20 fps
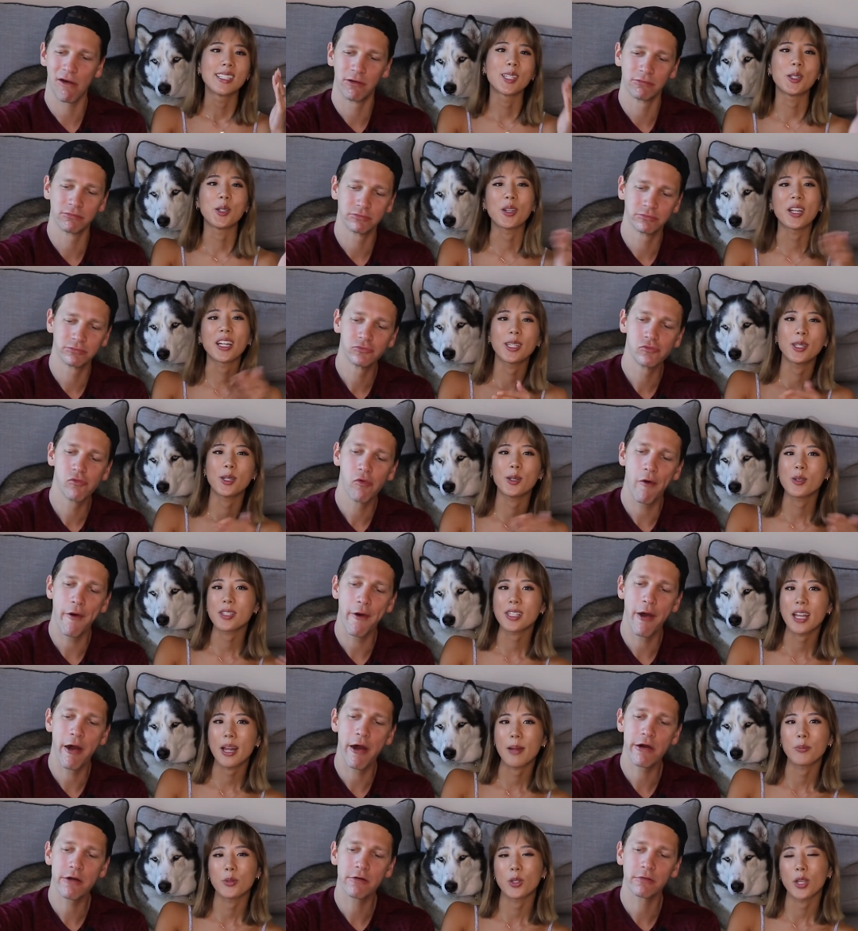Speaker 1: So you can use
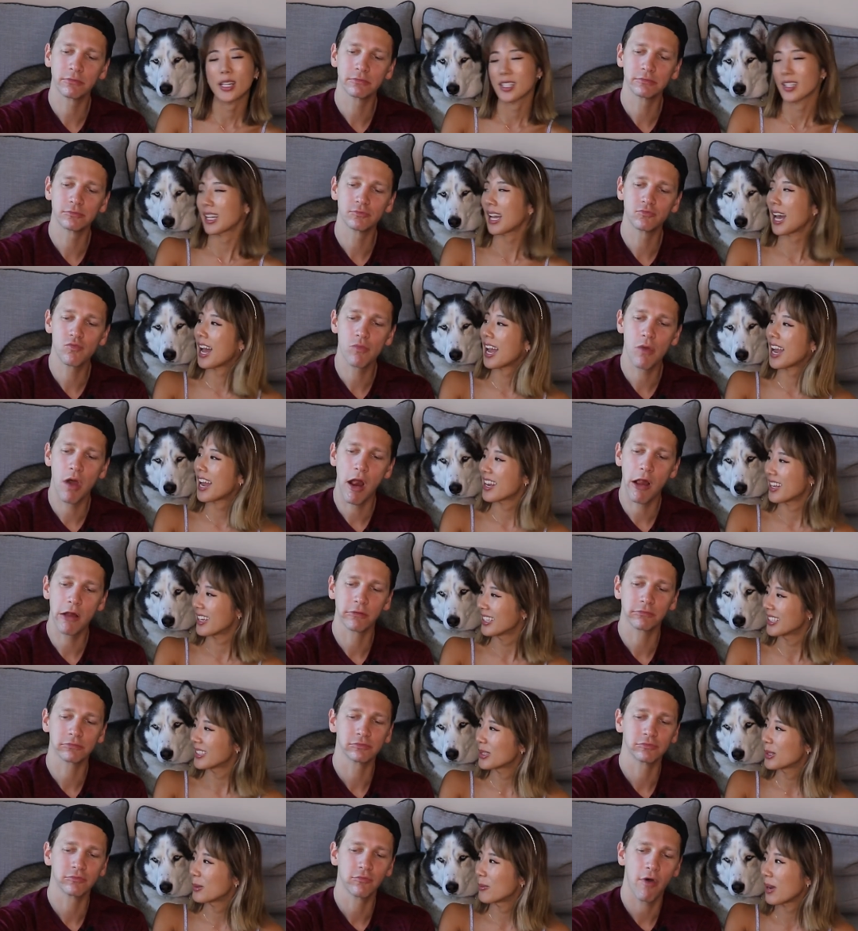them to, as a
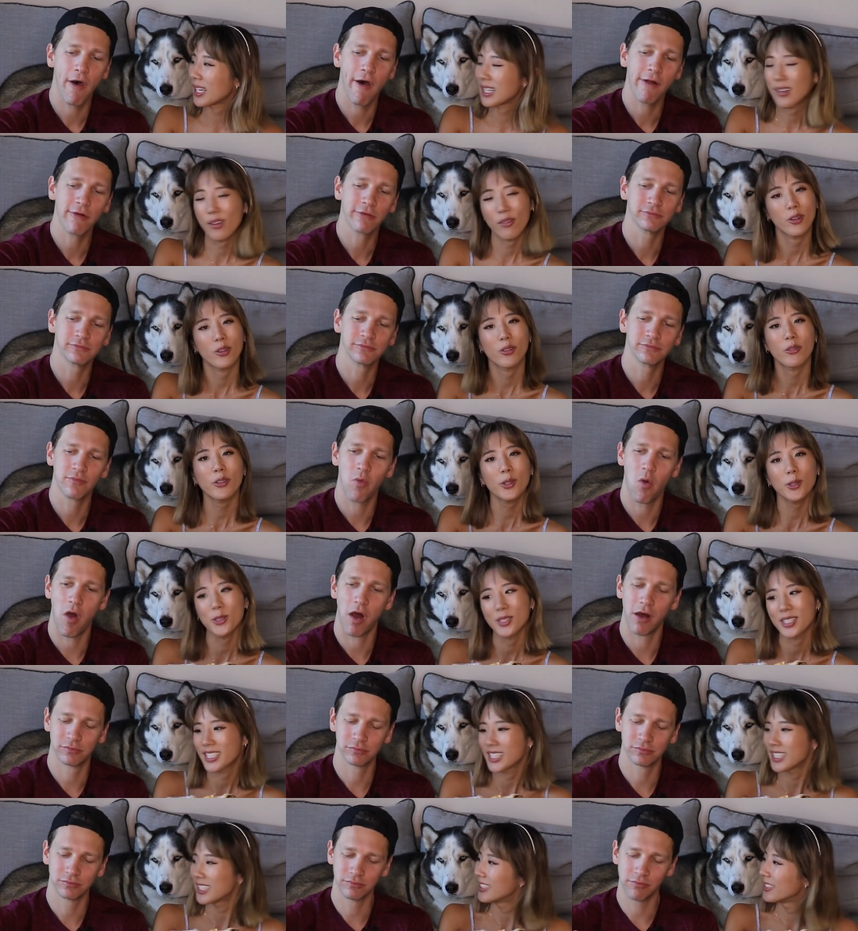guide to make different
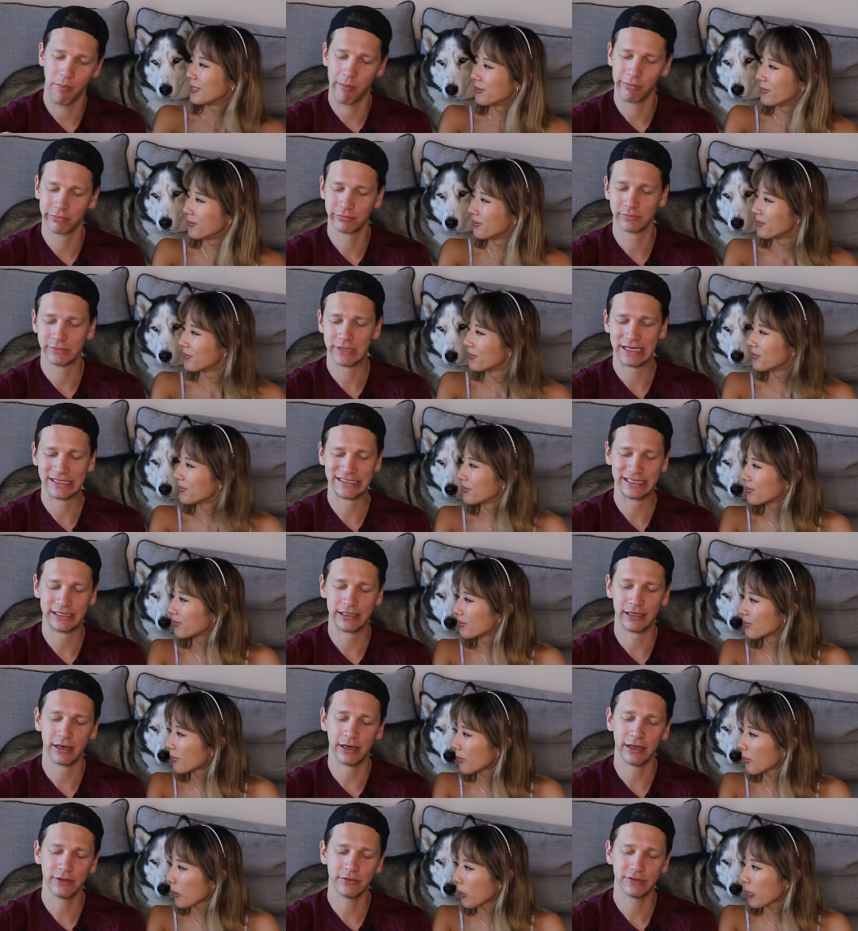foods.
Speaker 2: As a
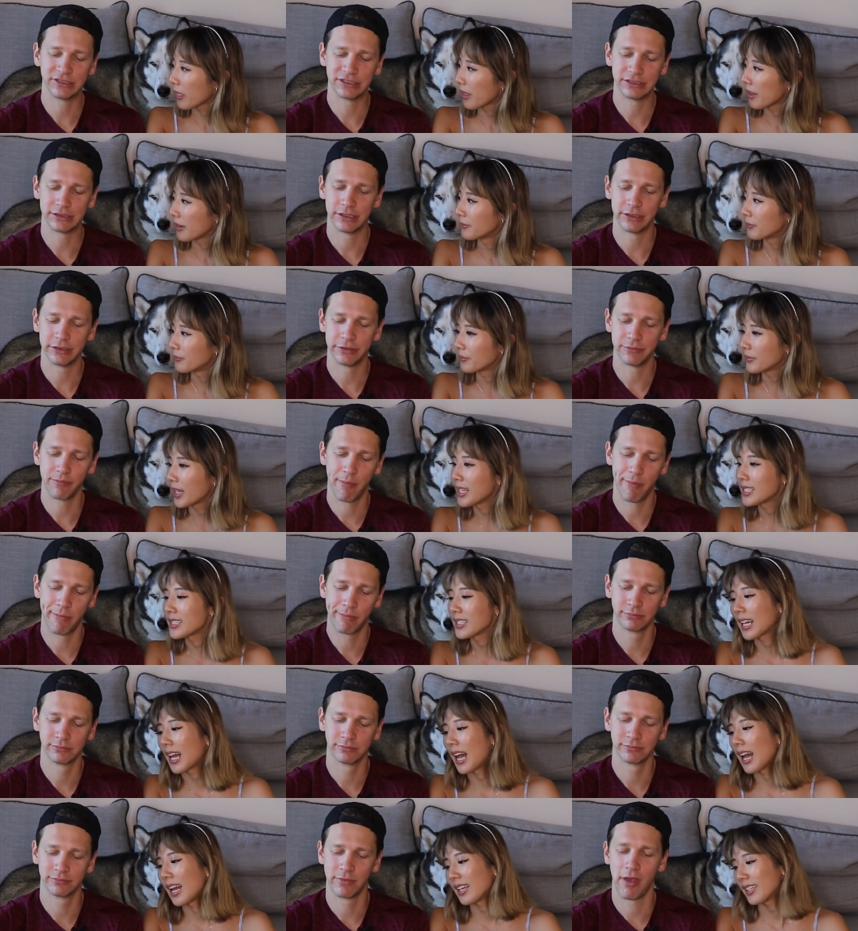guide or as a guide? As a
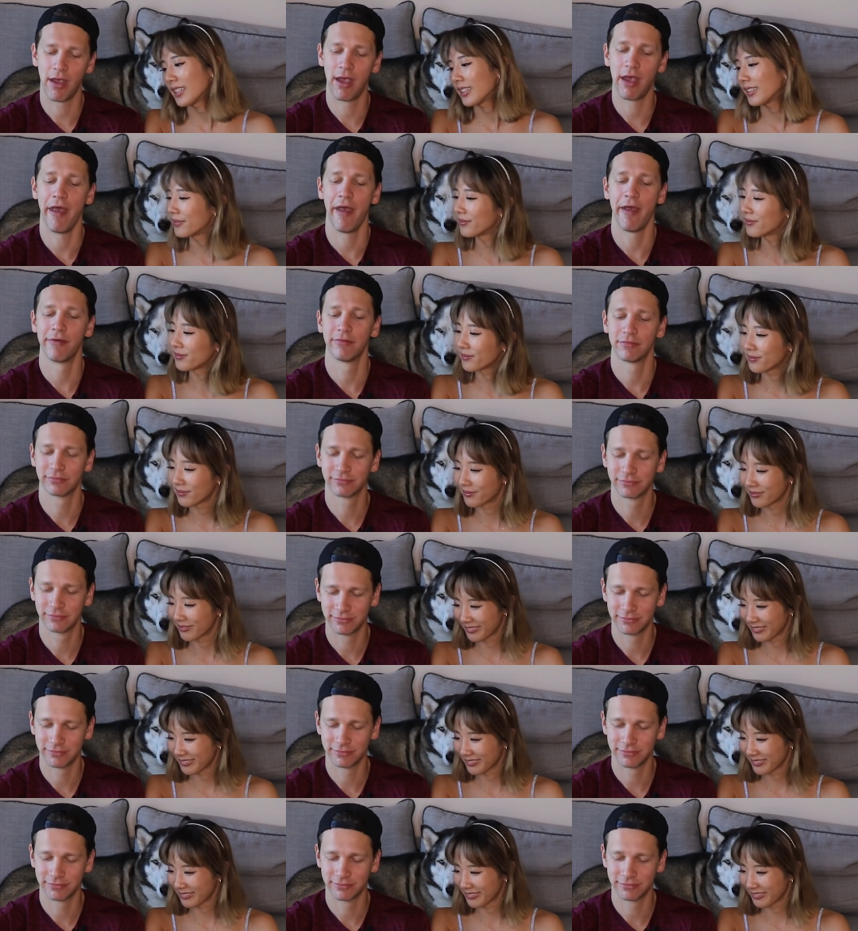guide. Ah.